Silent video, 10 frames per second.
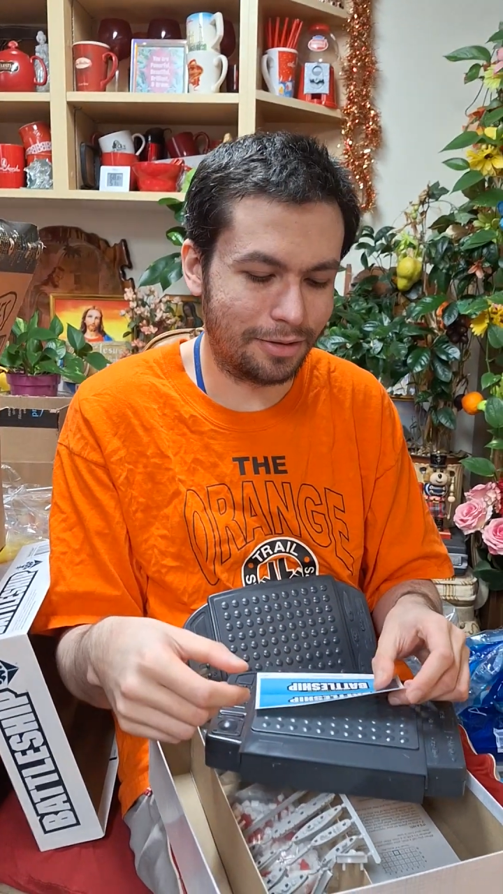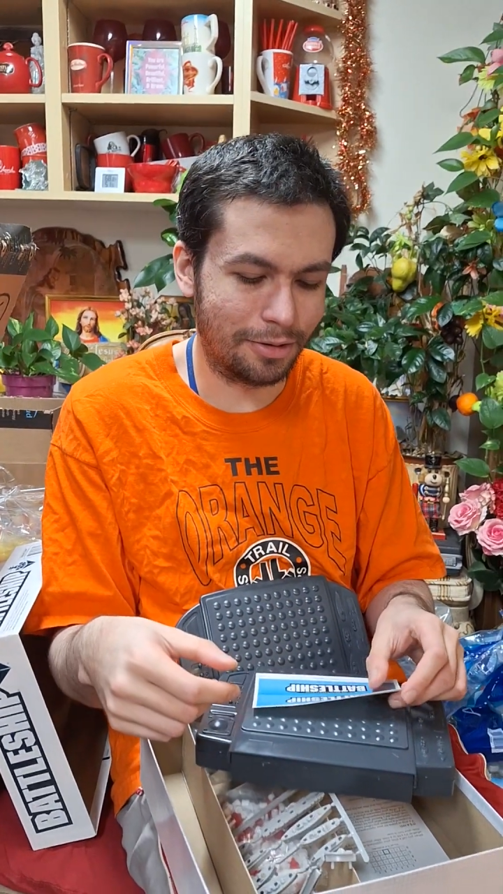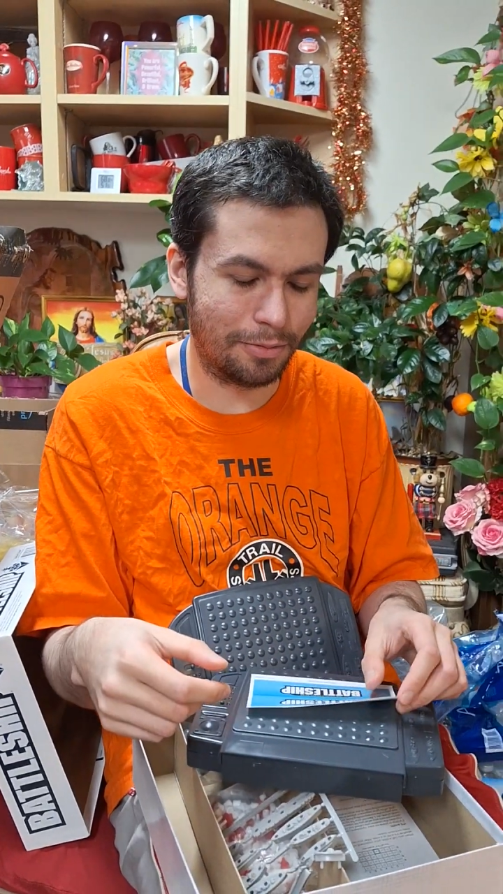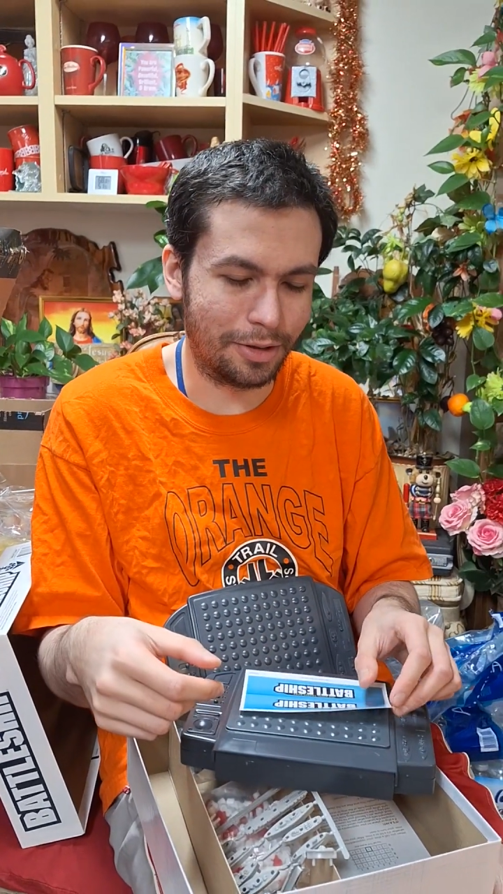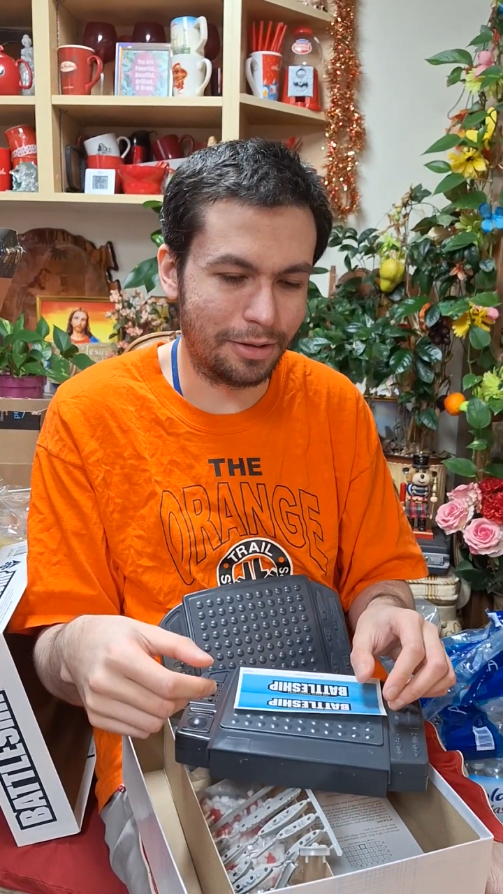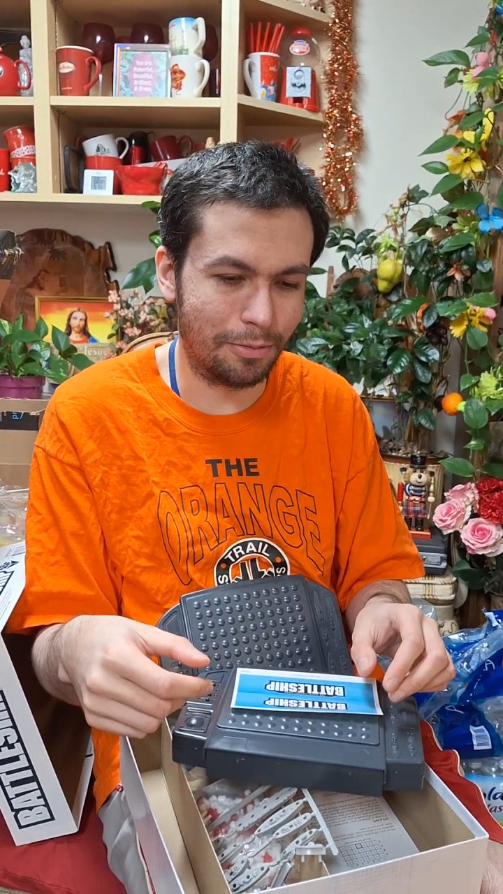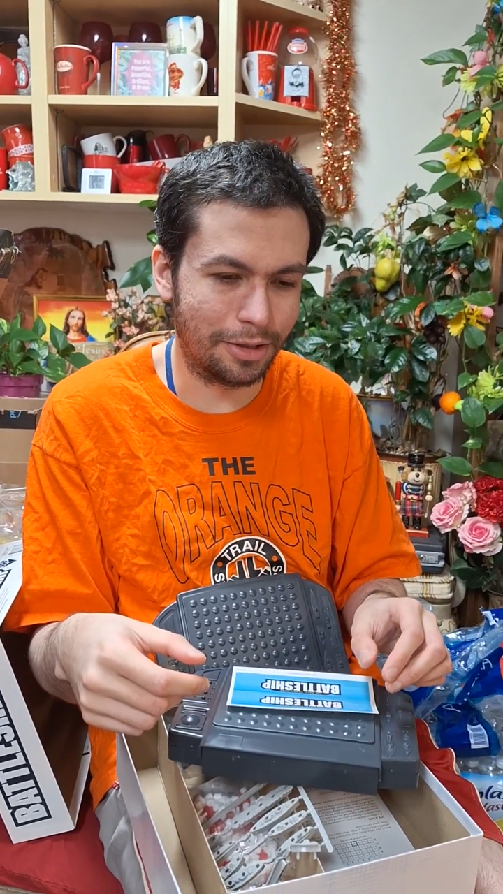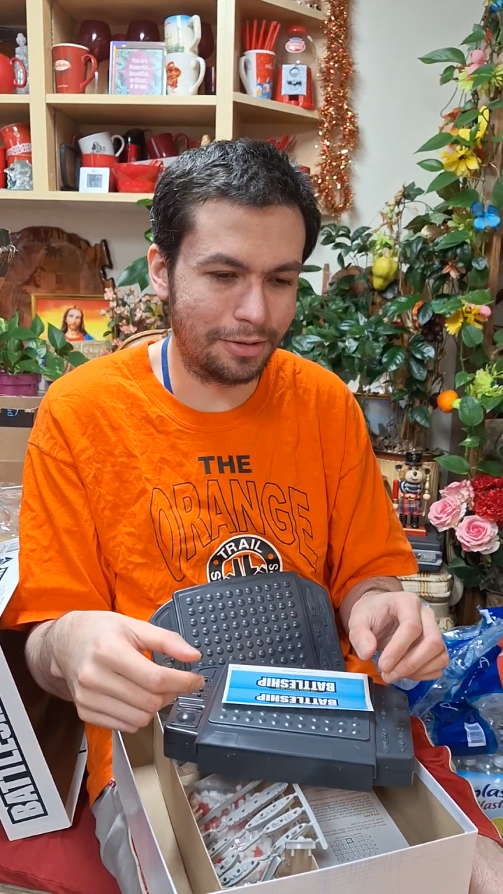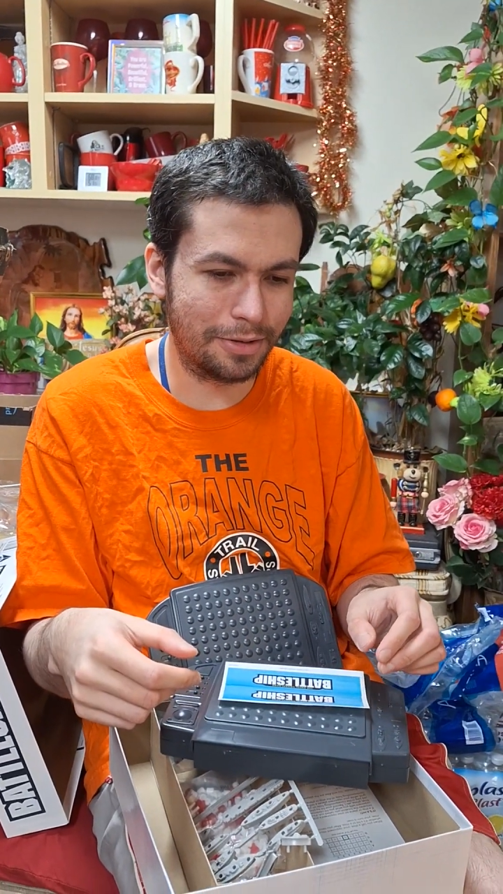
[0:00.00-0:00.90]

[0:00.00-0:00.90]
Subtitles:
Or one of